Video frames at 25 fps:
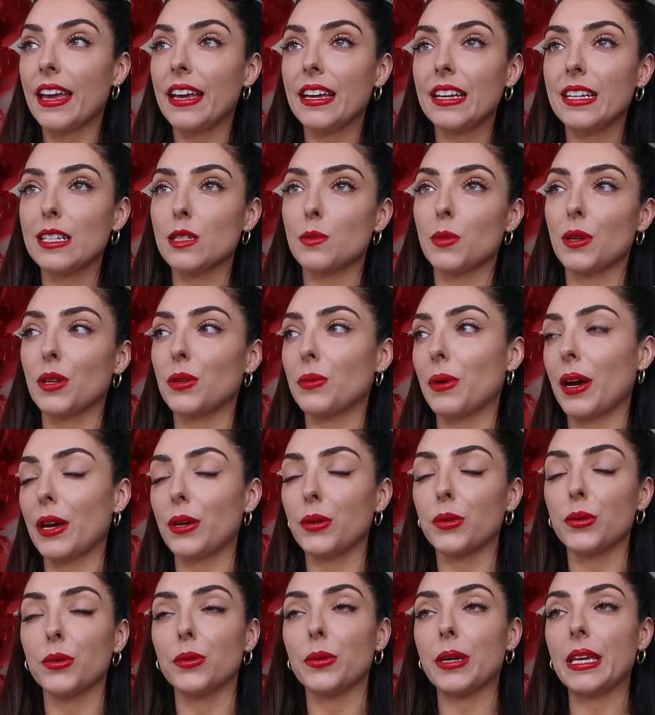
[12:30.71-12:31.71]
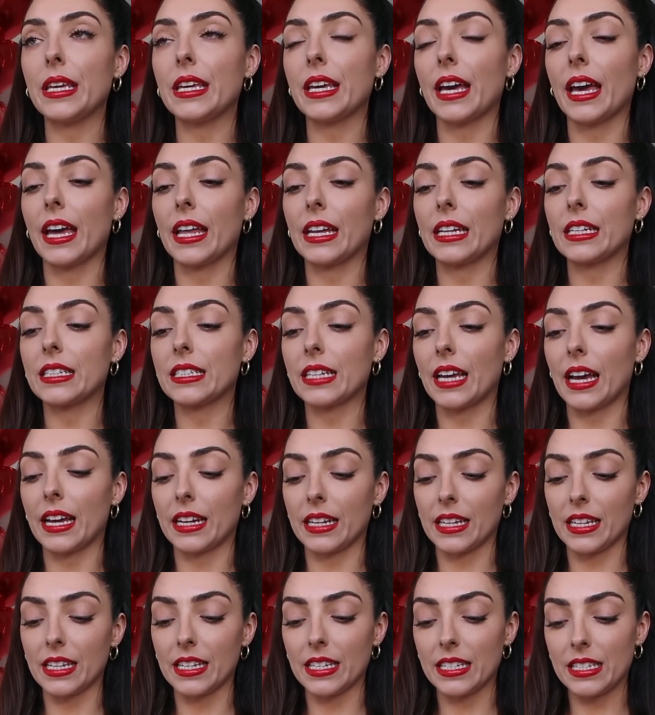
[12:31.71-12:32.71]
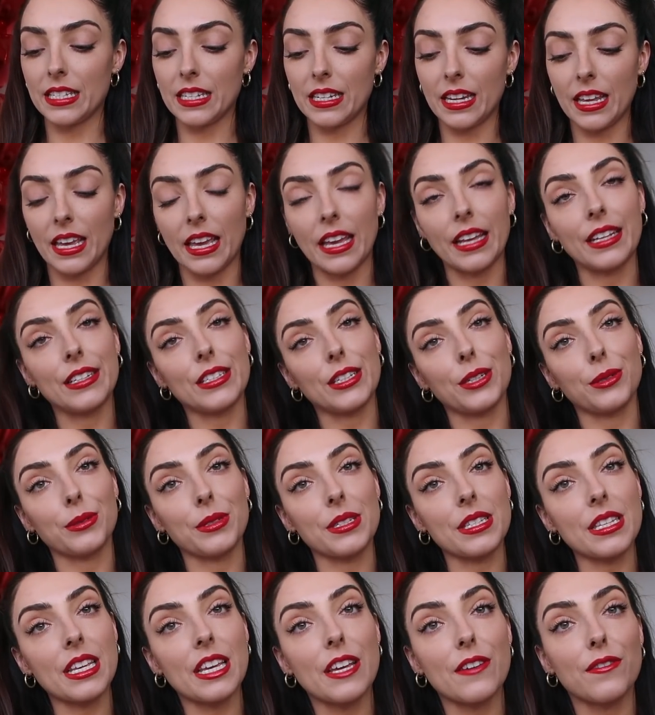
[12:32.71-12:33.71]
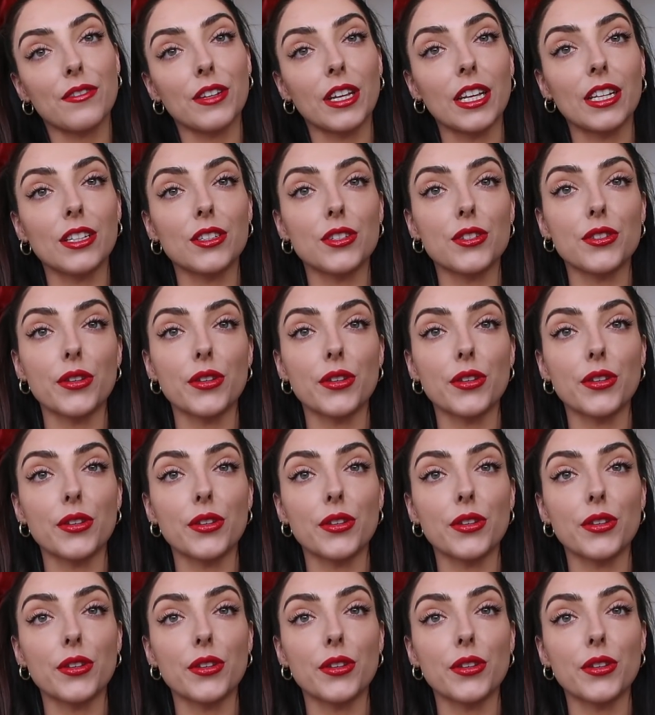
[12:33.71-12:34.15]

He's been away all weekend and he isn't here until this evening,